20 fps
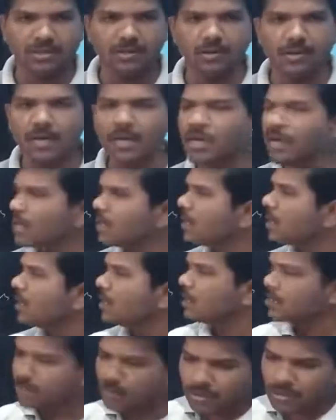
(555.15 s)
Okay,
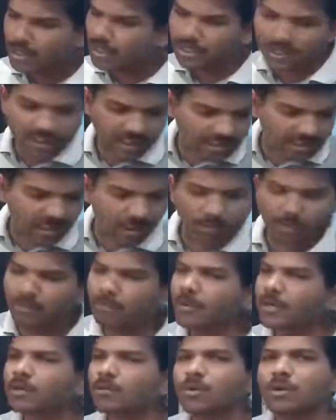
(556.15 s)
so that this
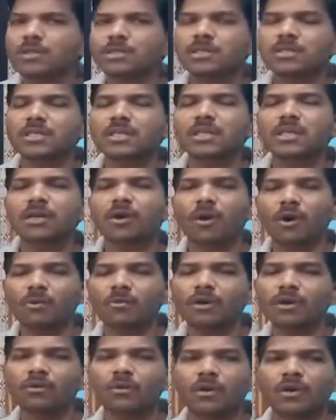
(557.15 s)
government was
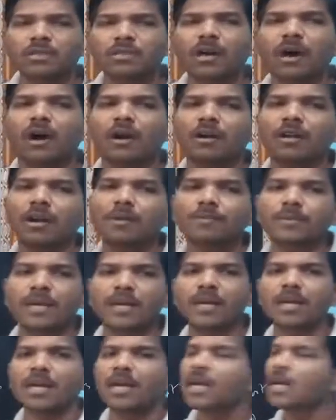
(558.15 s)
adopted